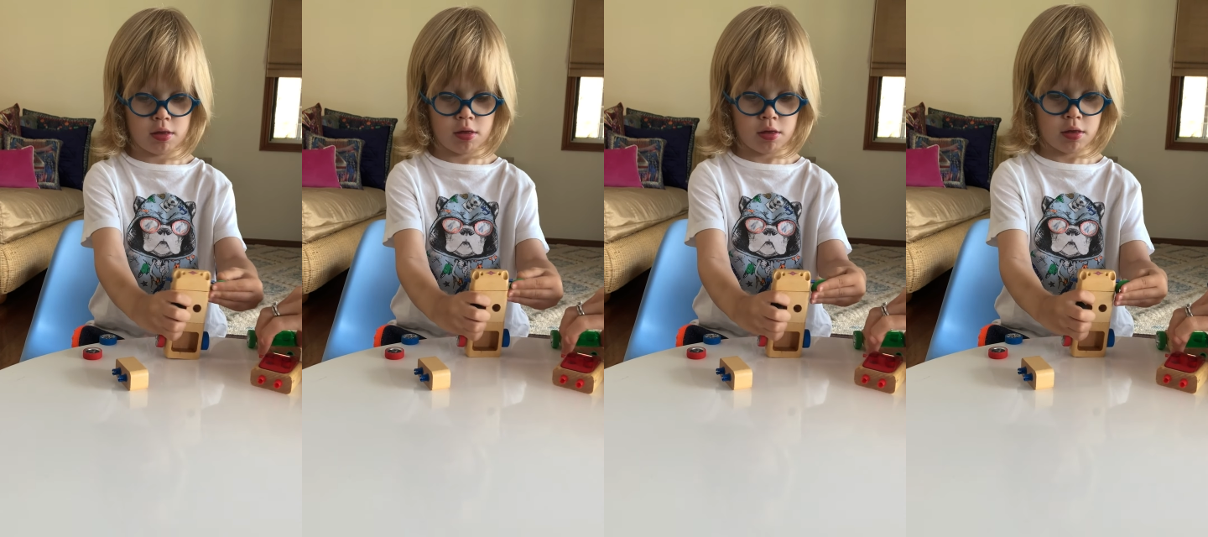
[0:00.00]

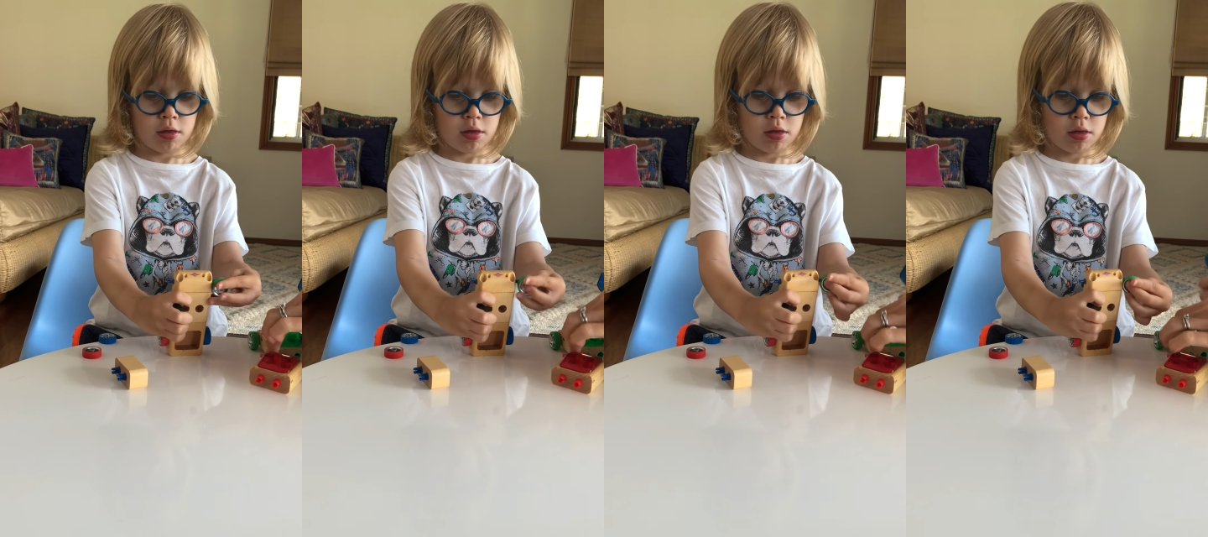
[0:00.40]

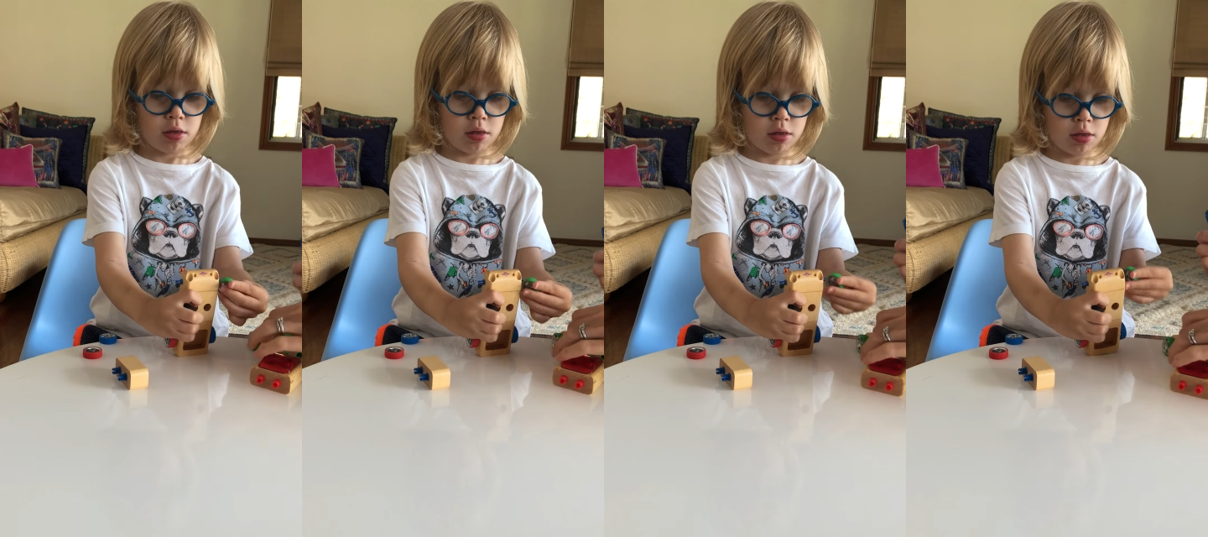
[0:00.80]

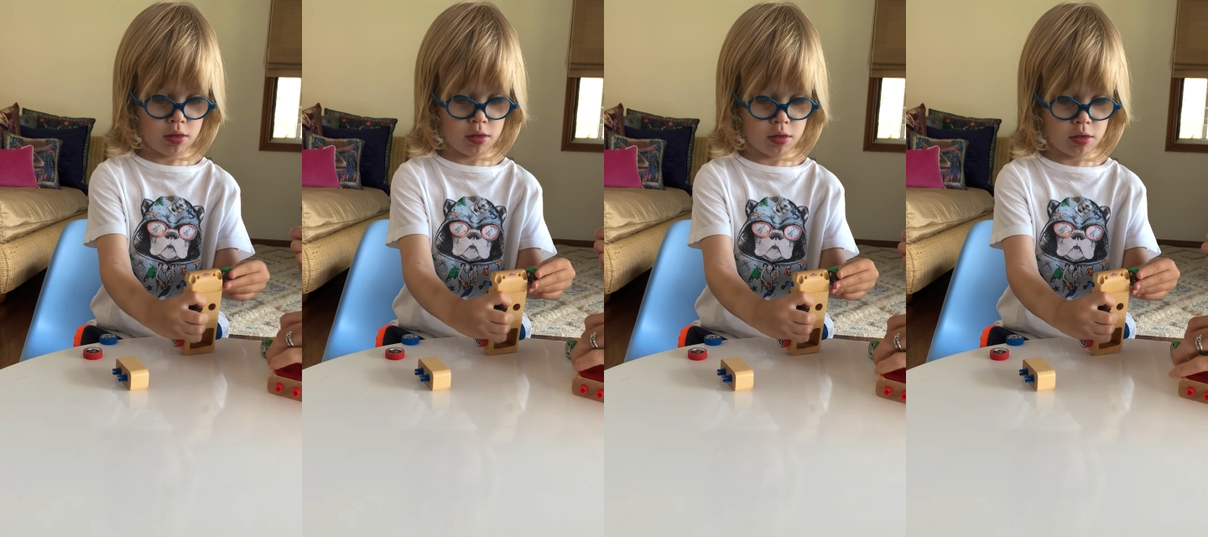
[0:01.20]

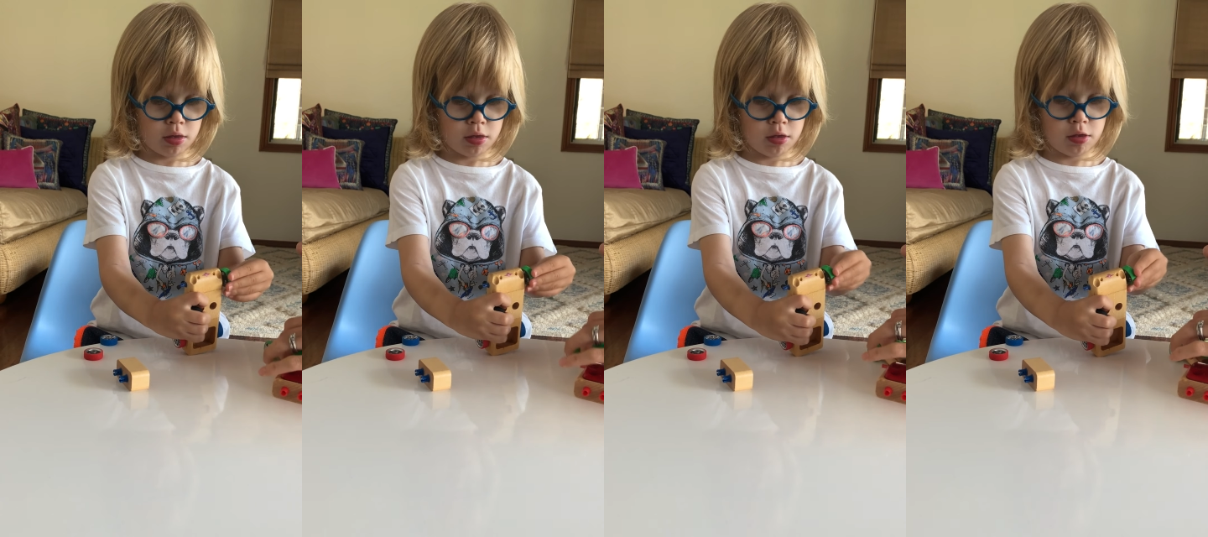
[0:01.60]

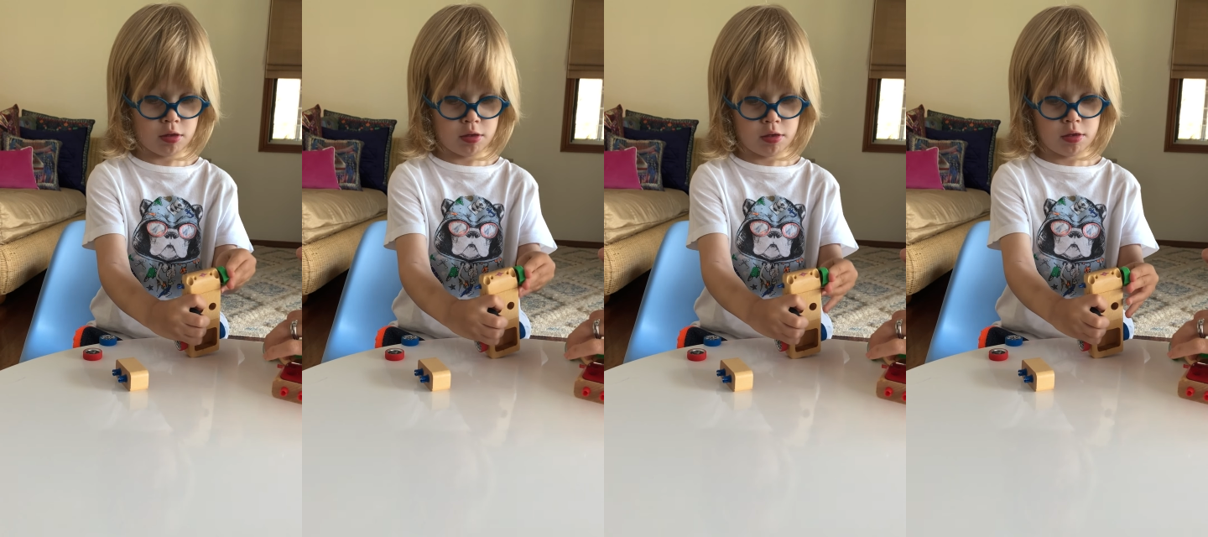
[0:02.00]

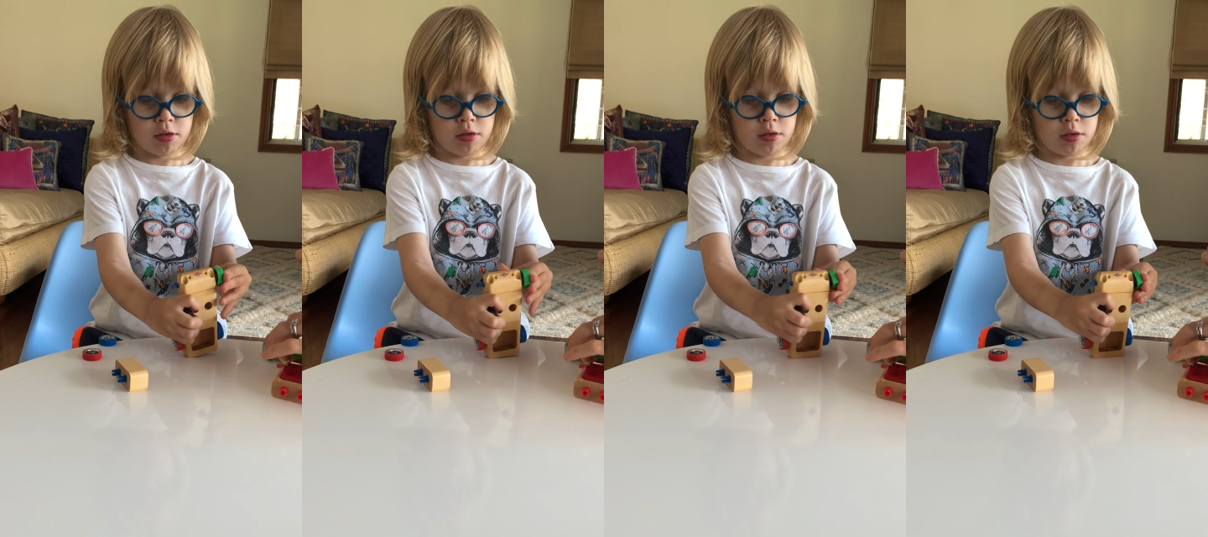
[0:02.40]

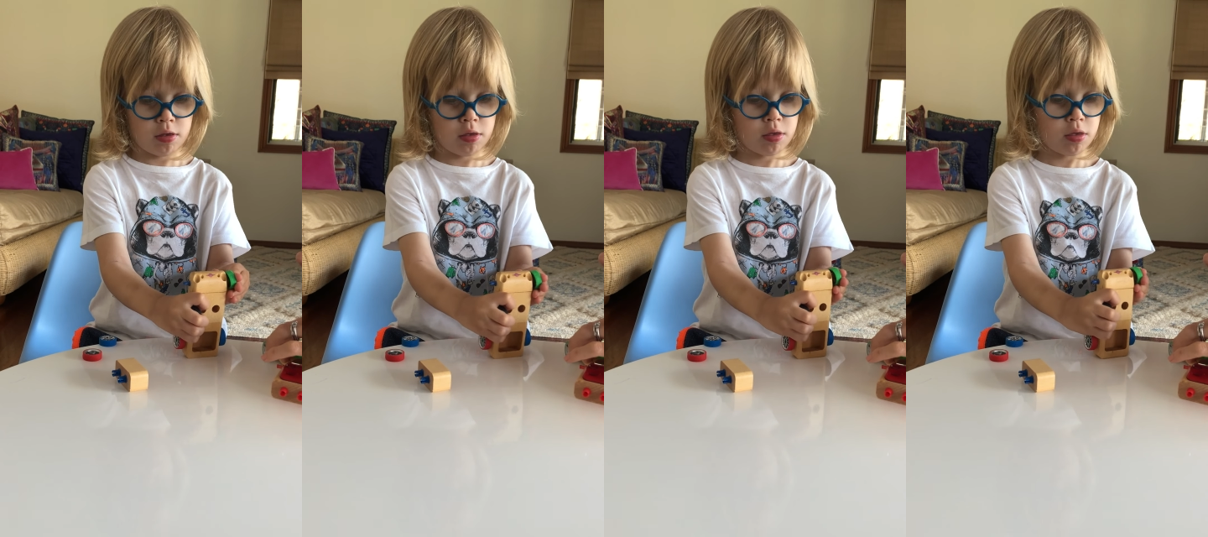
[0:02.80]

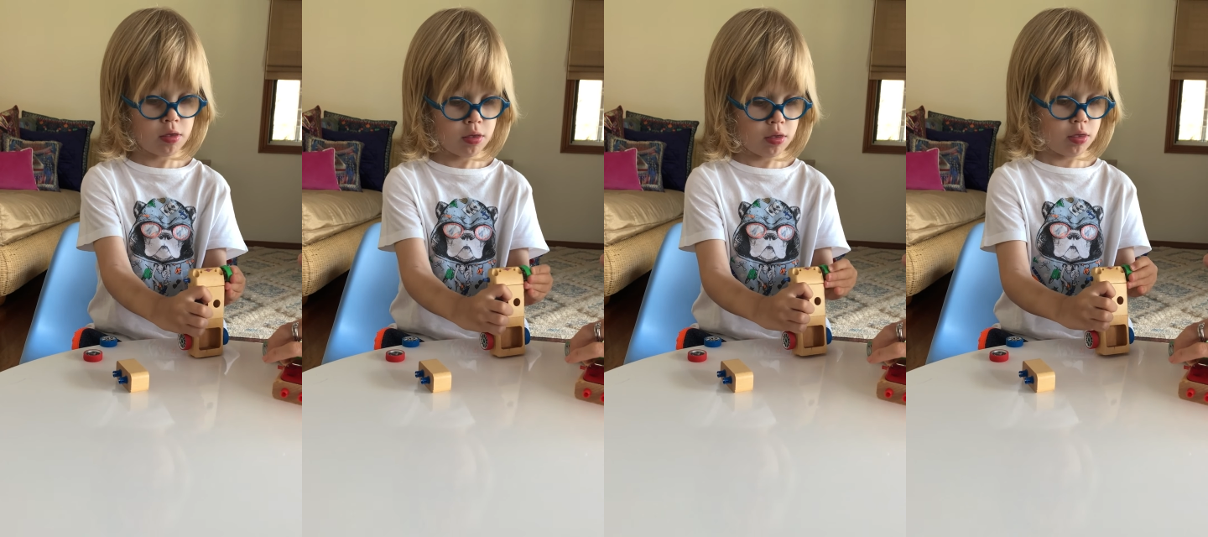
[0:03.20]

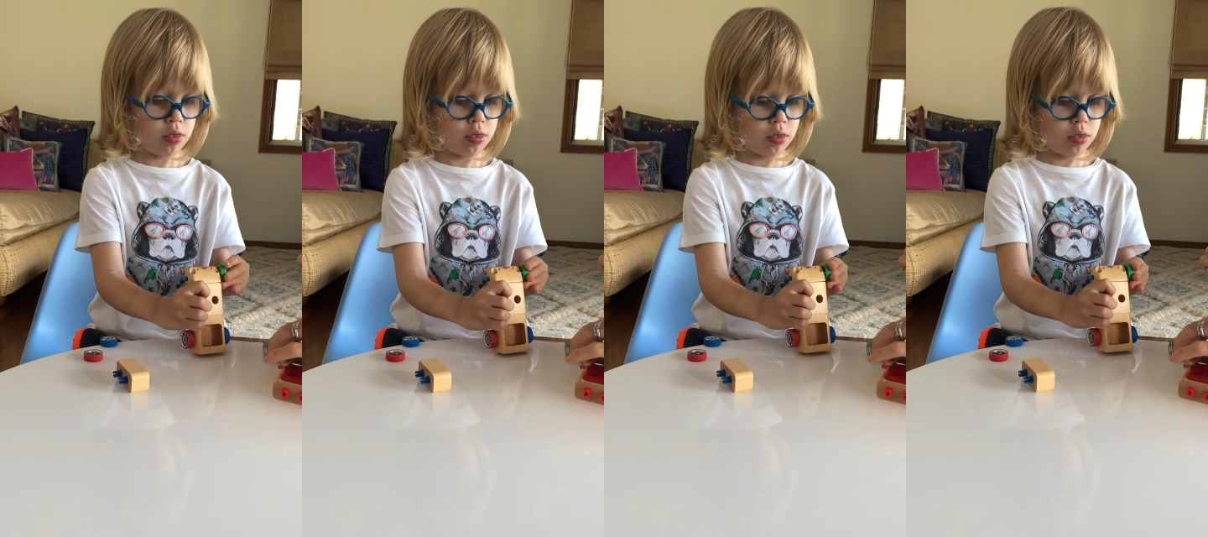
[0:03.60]

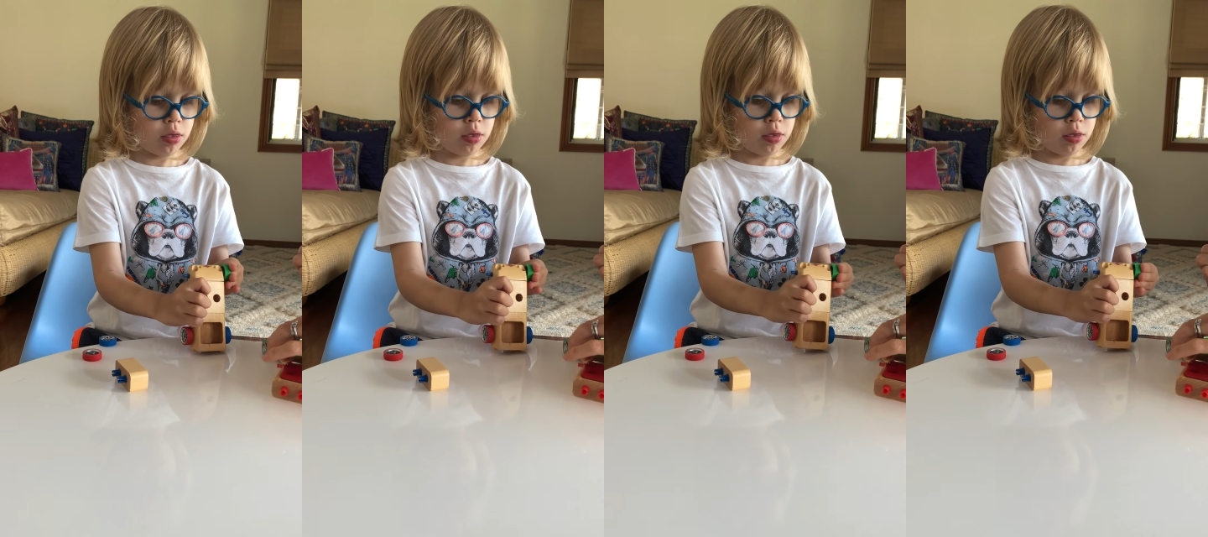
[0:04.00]
(no one is talking)